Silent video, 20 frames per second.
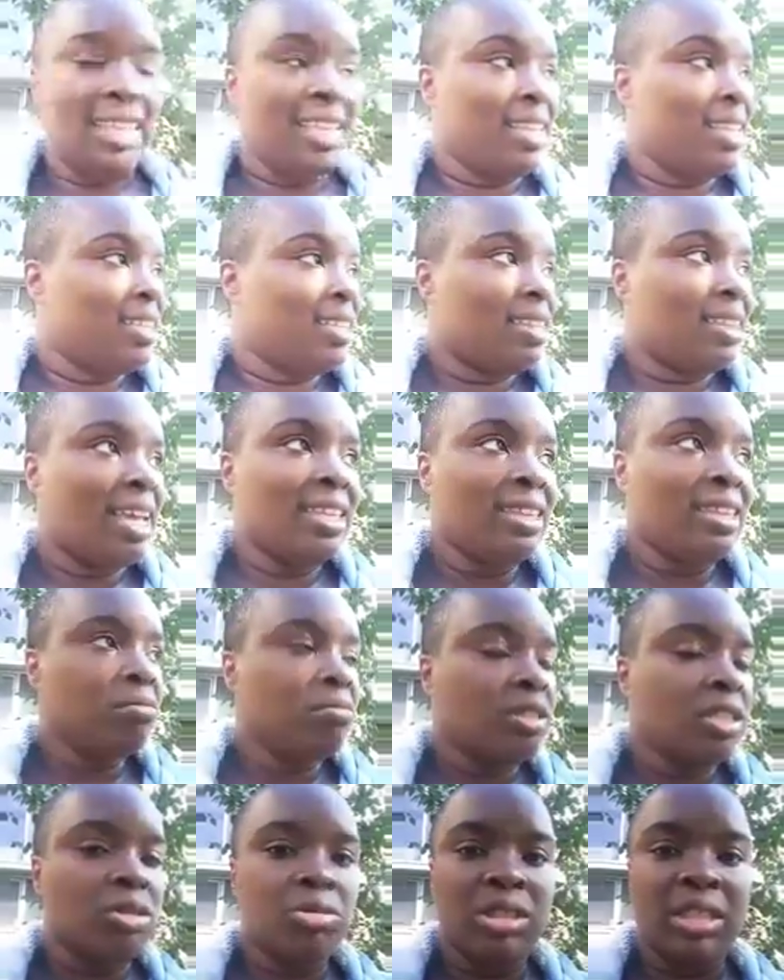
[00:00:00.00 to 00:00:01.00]
Let them
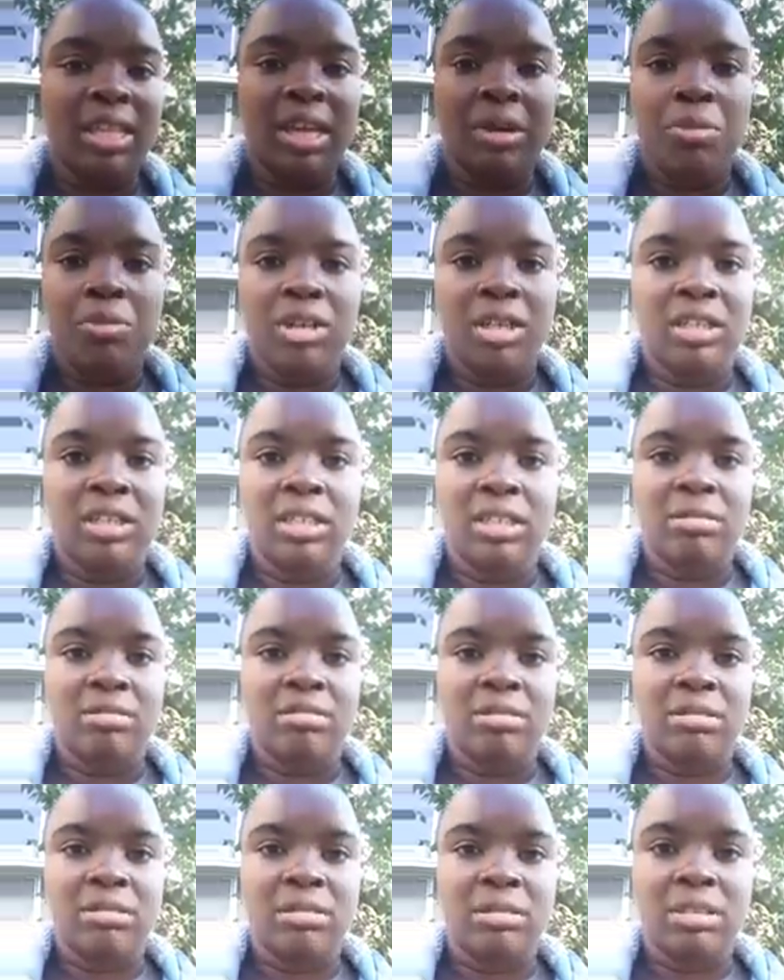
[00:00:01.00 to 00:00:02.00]
do what they want to do.
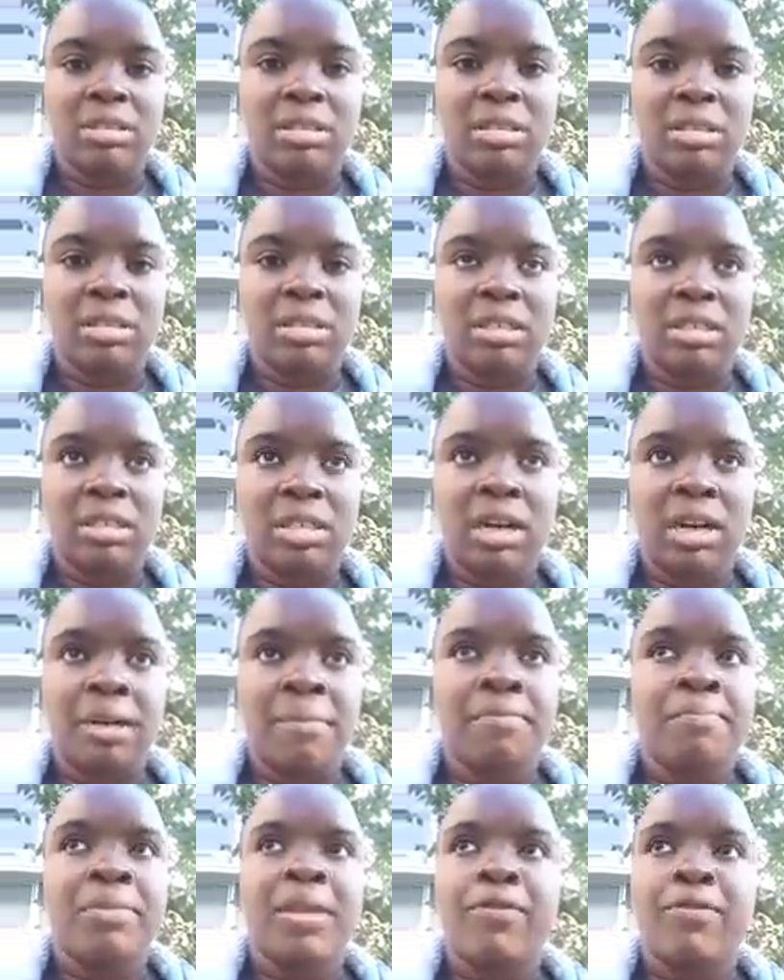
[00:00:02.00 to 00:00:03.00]

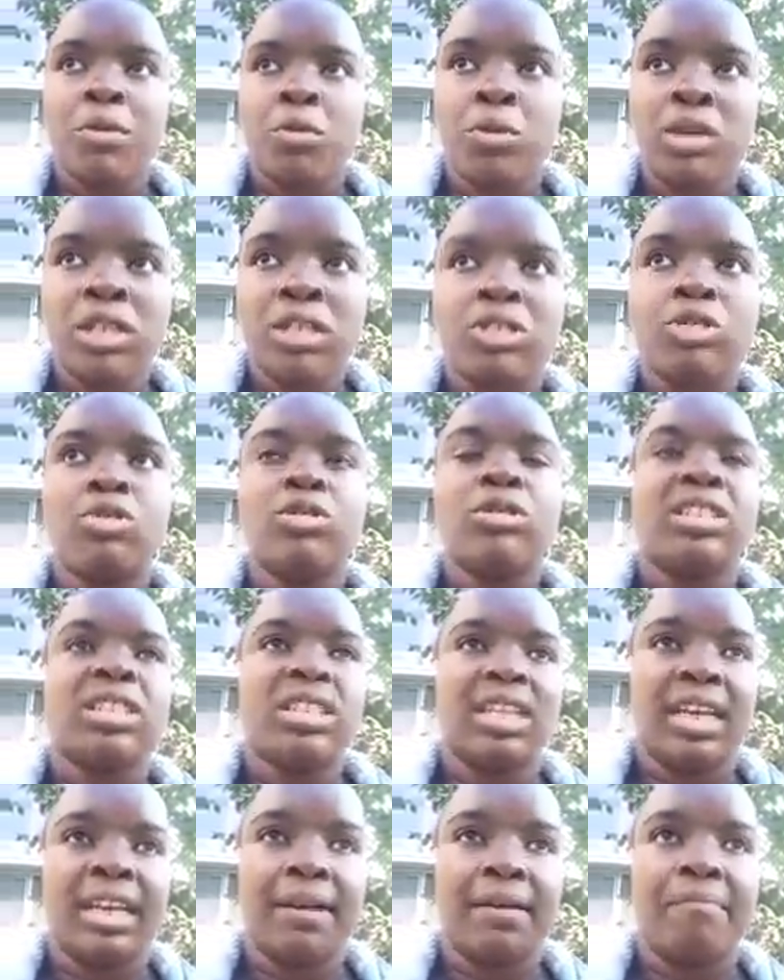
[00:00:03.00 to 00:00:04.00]
If they want to talk
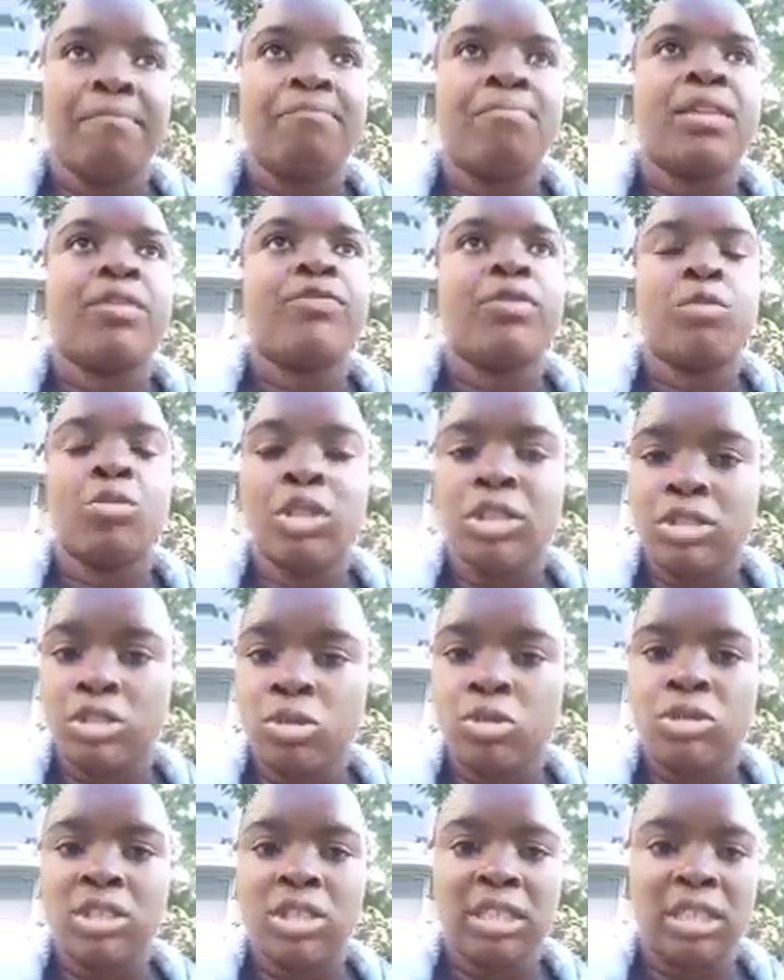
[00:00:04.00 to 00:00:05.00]
shit, if they want to
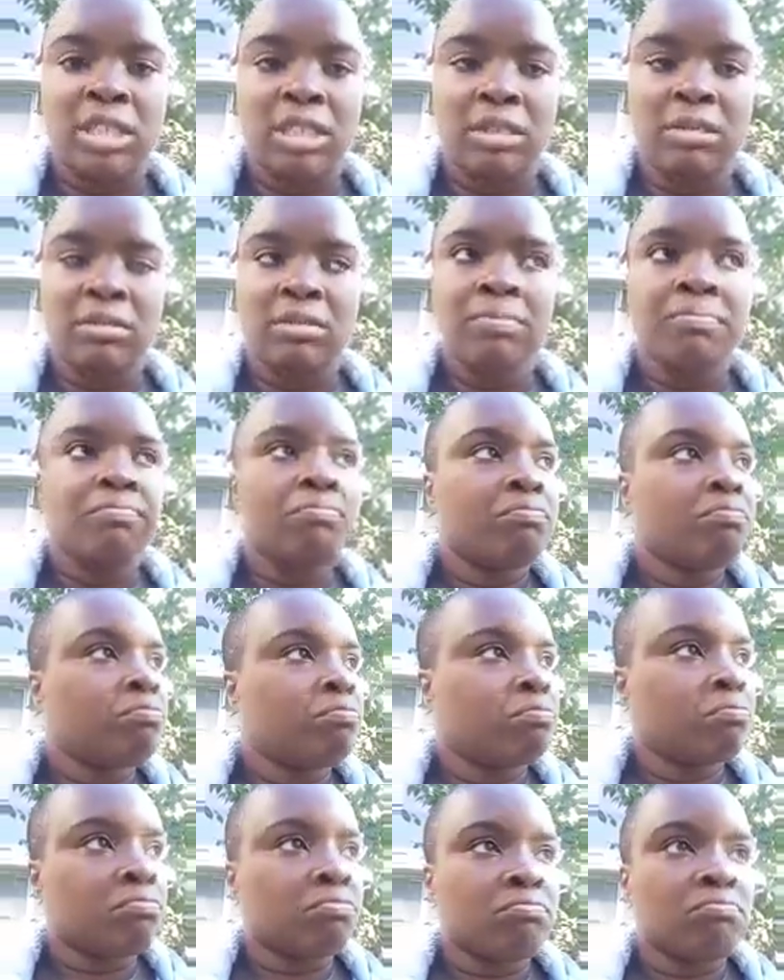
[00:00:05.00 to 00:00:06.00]
torture you,
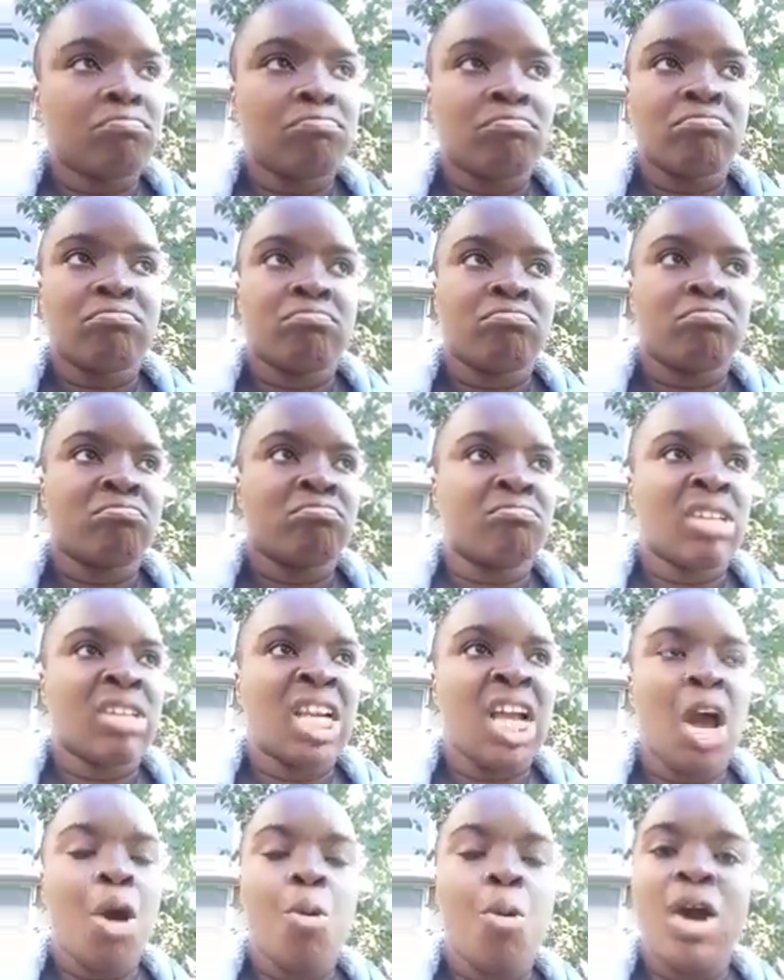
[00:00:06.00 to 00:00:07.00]

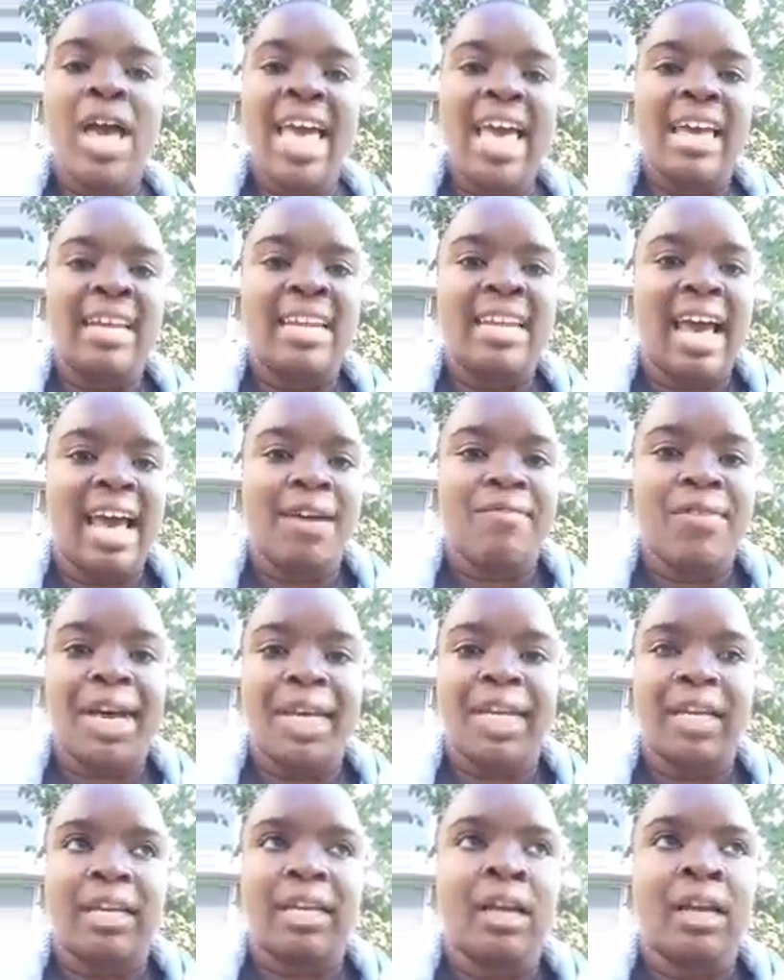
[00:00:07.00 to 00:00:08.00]
go ahead, have at
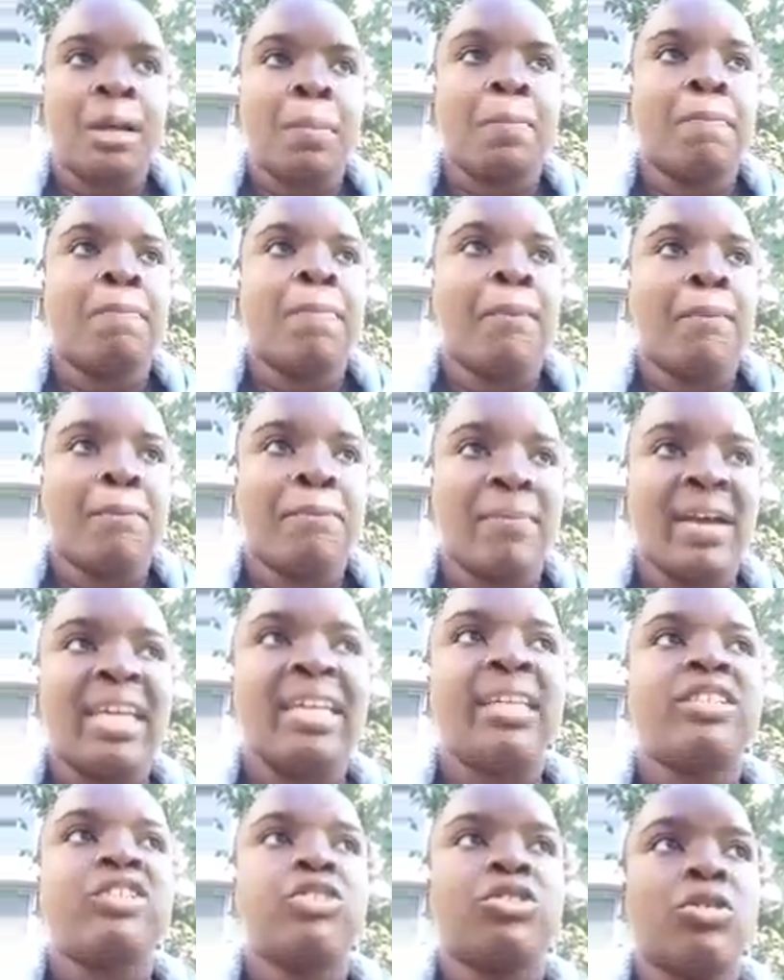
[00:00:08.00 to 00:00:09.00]
it. But make
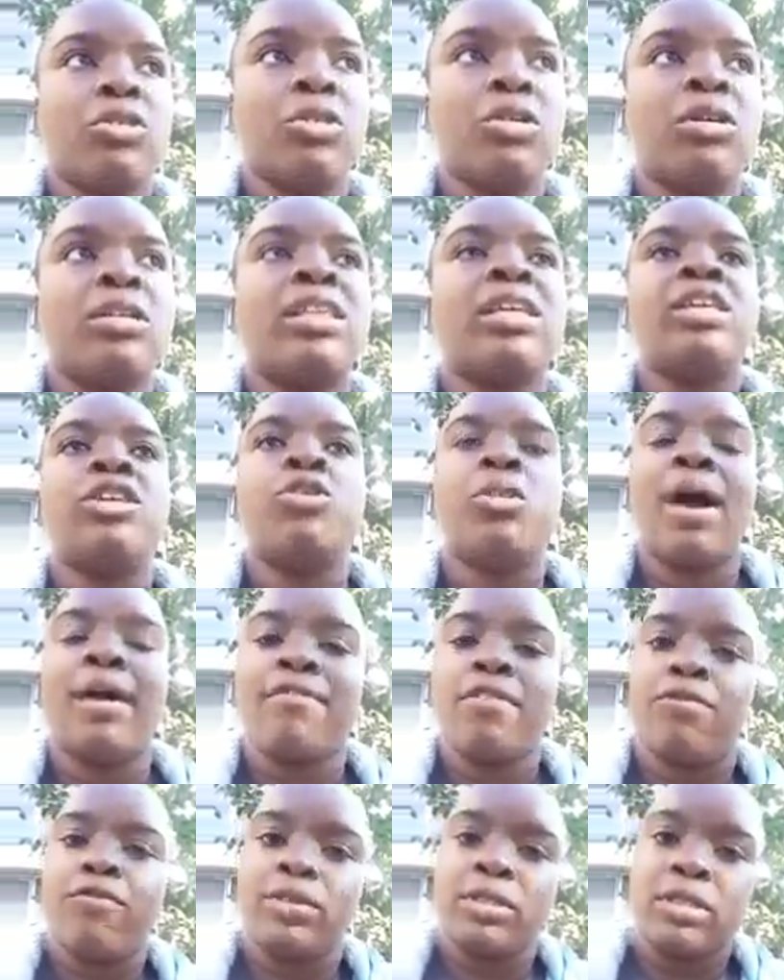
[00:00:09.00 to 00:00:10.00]
sure that you have
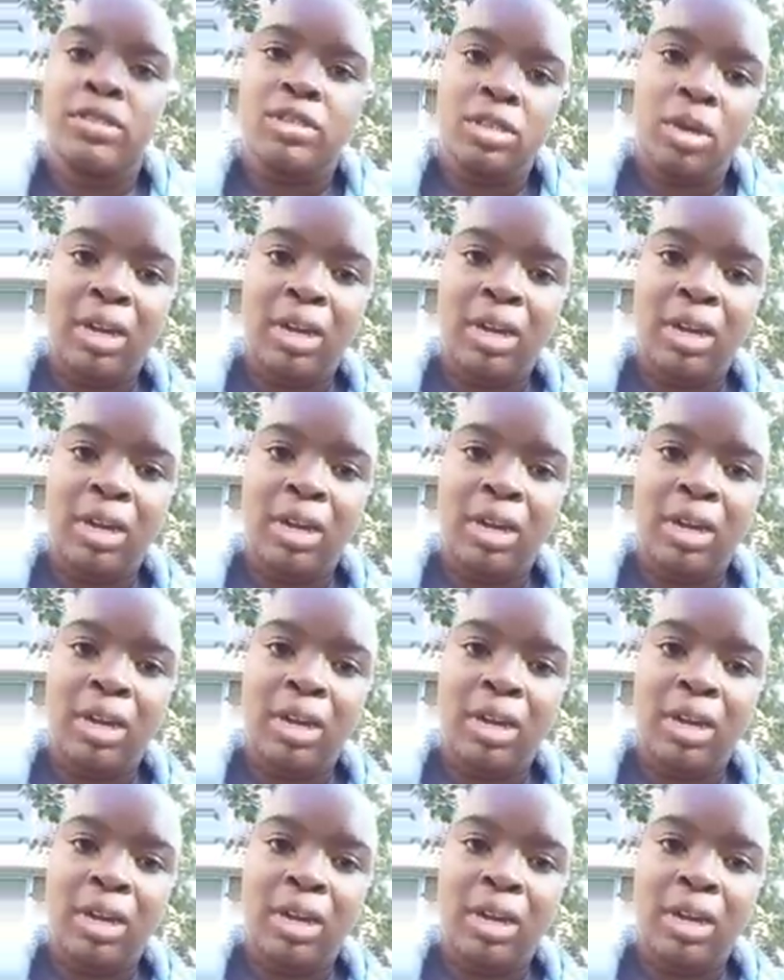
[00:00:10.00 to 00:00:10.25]
a solid